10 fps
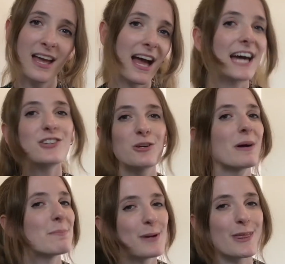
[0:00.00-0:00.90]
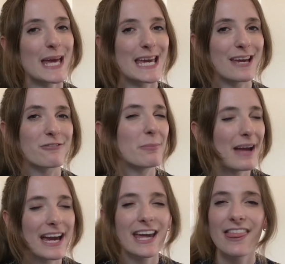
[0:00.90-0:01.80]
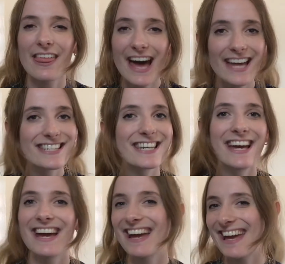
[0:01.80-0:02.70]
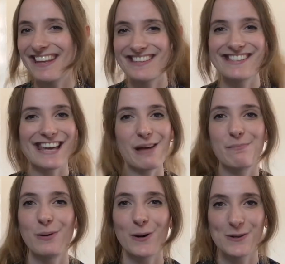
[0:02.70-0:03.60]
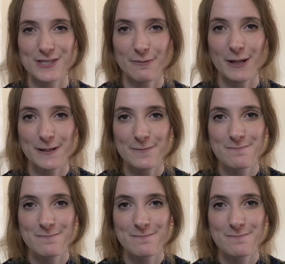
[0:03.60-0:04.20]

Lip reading: And you might be thinking, Rebecca, that is impossible.